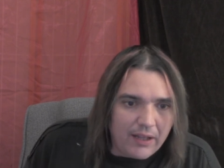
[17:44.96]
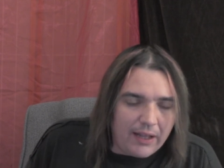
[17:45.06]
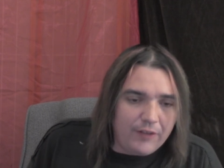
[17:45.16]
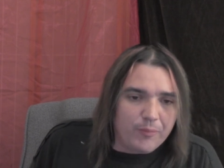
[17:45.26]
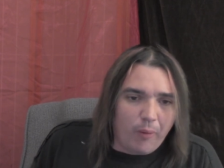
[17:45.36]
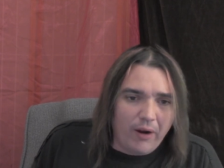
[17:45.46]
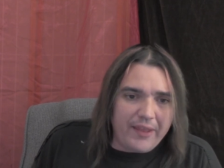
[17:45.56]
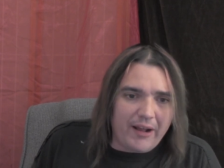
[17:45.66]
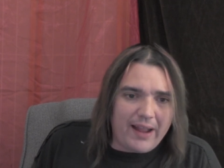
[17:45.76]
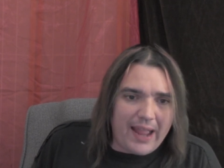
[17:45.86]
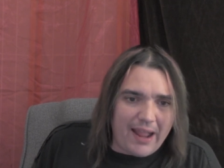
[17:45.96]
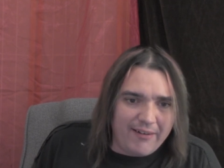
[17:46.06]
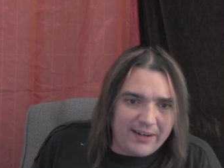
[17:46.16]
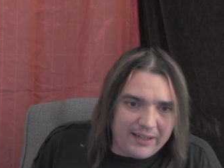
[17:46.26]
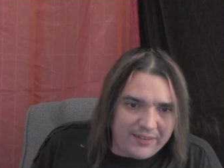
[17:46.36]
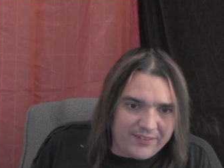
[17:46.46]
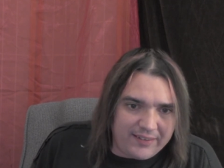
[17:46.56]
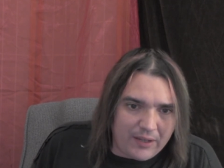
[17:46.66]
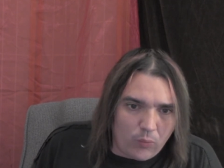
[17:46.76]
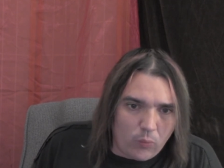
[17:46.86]
It's more than our heritage,
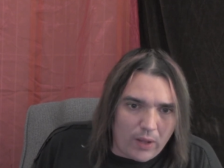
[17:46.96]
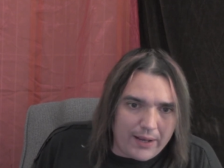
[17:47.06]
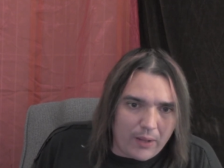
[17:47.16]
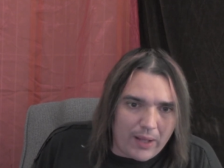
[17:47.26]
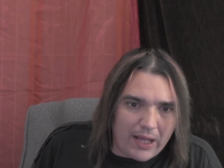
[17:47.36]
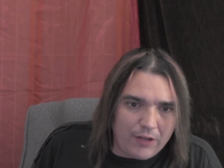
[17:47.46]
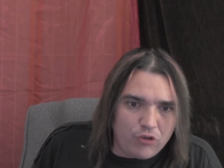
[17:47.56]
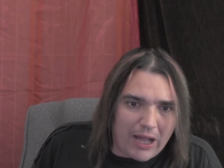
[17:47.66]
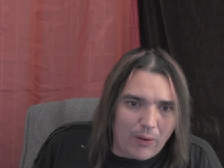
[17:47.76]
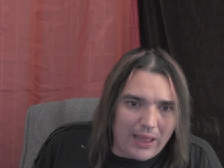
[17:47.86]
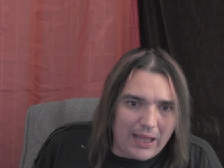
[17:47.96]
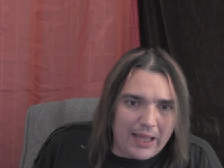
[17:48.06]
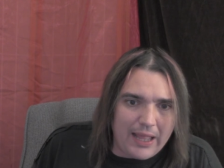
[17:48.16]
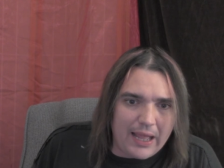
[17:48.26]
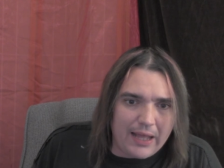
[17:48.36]
said Wadawa Jawla,